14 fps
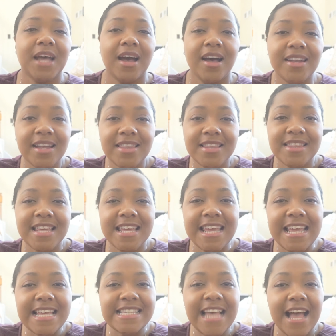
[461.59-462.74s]
Another thing
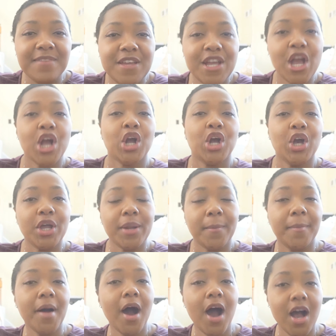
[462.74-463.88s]
is having good
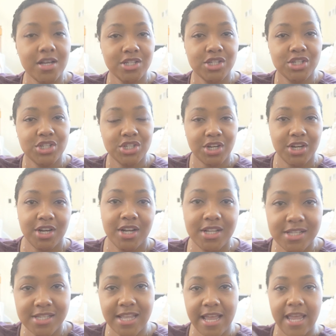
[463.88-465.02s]
posture.
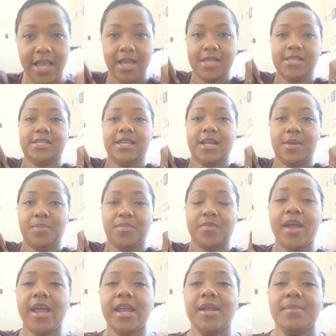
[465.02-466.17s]
Sit
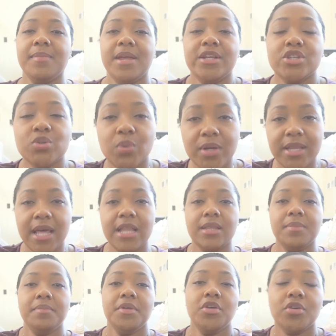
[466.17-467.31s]
upright, make sure that
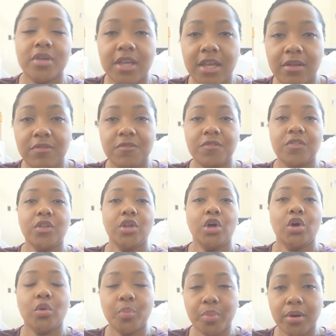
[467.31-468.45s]
the milk can
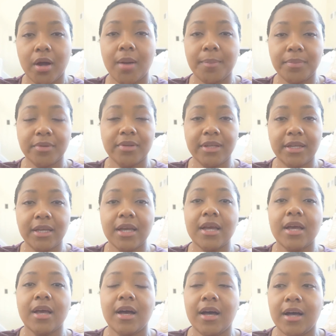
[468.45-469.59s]
flow properly,
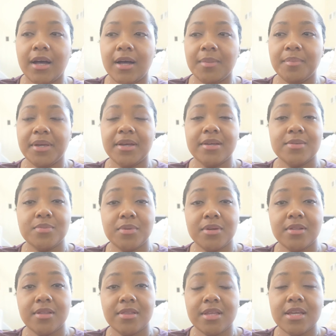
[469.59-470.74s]
because one
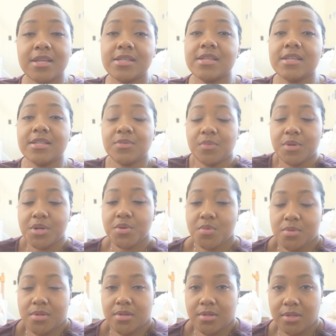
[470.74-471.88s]
of the things is when
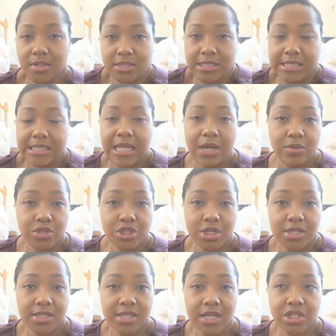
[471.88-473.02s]
you slouch
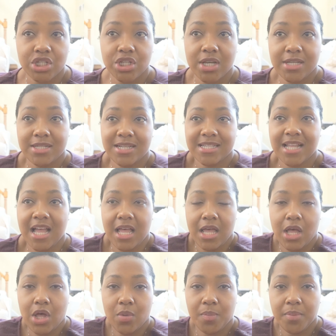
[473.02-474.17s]
and such, it does not
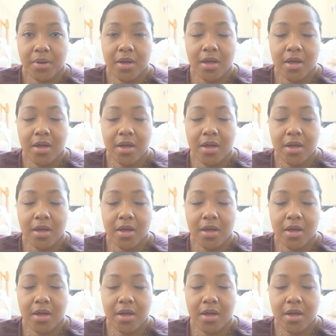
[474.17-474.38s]
help